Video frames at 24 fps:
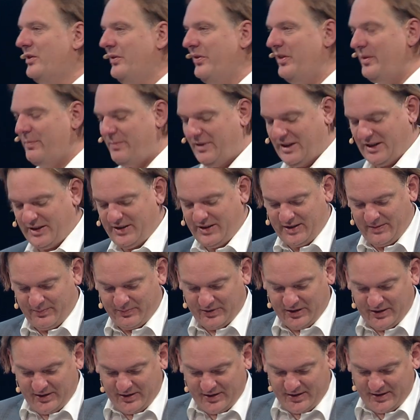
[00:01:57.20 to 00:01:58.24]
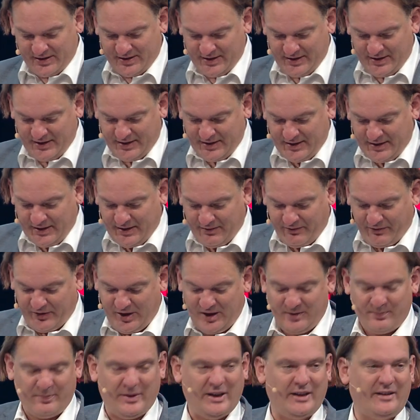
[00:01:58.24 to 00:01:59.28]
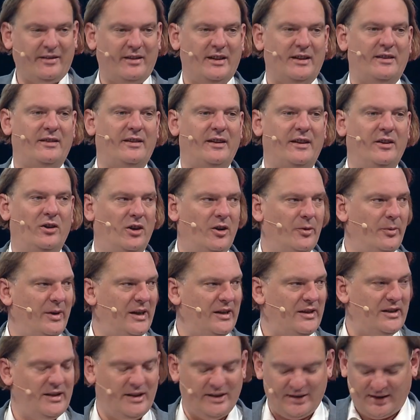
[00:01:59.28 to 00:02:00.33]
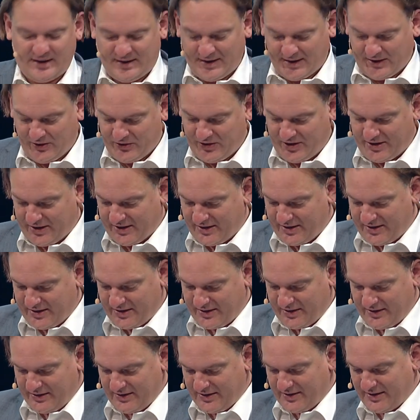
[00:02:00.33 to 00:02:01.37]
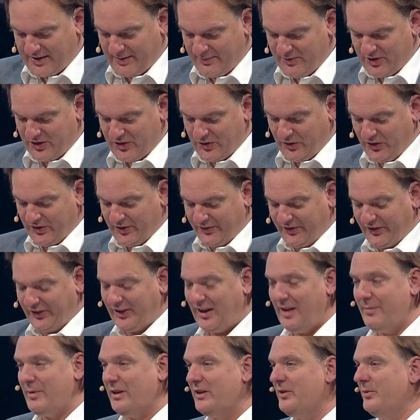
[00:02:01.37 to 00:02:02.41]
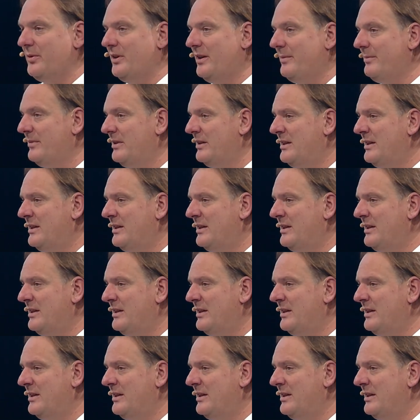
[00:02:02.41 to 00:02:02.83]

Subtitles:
of the participants feedback that they already encountered some sort of cybercrime.